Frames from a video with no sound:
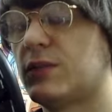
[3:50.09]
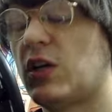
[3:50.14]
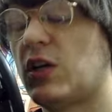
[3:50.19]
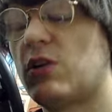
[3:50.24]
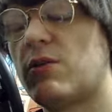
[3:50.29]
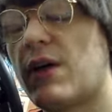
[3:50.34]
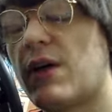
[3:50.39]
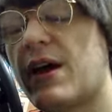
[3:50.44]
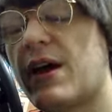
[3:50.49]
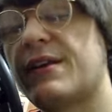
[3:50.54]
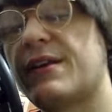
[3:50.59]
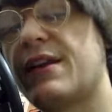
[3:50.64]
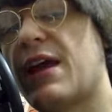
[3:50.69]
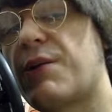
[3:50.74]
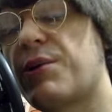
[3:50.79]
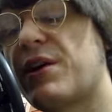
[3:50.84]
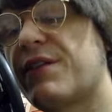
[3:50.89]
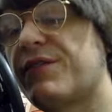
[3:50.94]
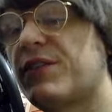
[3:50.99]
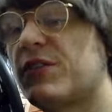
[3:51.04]
Alright,
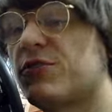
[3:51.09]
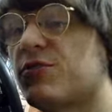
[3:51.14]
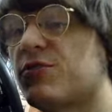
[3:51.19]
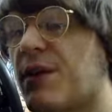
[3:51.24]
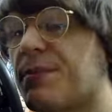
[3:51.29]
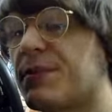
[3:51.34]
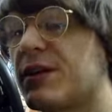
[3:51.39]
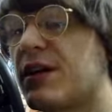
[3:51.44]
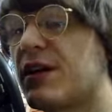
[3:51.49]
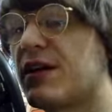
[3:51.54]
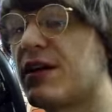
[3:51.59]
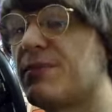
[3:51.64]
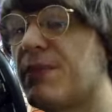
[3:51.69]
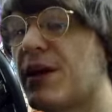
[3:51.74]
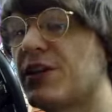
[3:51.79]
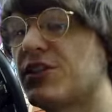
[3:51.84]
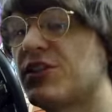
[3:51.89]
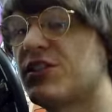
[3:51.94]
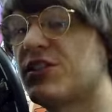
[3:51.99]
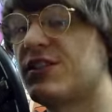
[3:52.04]
now we have the trap card
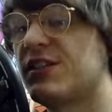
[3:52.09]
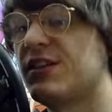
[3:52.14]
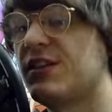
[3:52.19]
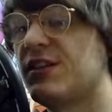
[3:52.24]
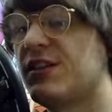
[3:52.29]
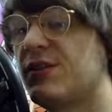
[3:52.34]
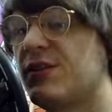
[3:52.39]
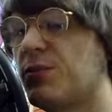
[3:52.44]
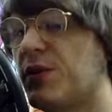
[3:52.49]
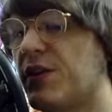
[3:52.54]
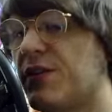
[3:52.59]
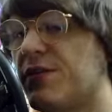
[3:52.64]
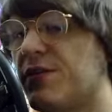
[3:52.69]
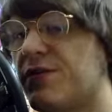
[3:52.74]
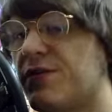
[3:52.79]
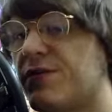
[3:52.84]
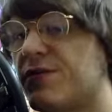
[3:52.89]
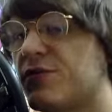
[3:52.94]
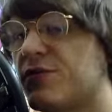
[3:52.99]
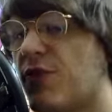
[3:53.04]
Majesty
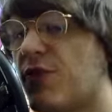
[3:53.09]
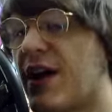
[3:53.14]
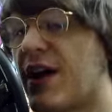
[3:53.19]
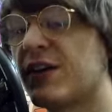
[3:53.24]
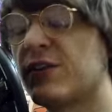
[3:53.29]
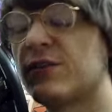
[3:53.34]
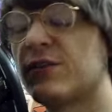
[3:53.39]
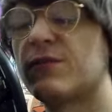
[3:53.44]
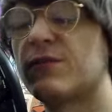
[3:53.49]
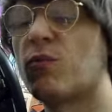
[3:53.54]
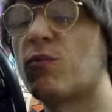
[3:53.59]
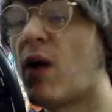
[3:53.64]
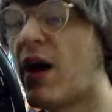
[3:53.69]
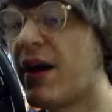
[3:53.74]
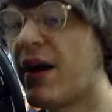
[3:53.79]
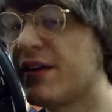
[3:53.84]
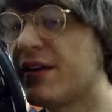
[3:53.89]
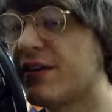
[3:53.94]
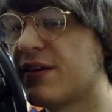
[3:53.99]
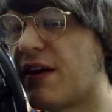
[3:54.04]
with Dragon of
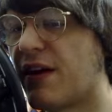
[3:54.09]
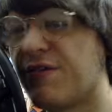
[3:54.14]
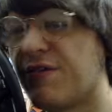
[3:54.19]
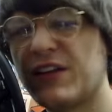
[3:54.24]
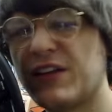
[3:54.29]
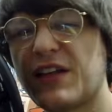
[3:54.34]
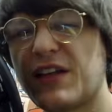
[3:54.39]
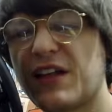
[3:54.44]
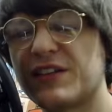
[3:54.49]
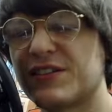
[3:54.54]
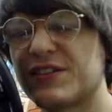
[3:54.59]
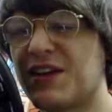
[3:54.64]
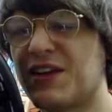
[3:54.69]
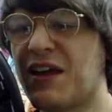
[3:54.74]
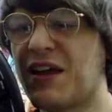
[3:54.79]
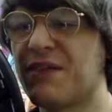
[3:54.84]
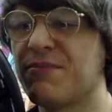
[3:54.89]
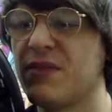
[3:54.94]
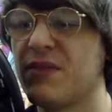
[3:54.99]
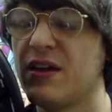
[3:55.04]
White. I think that's the
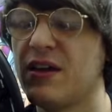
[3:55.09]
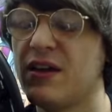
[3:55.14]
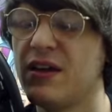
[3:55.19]
name.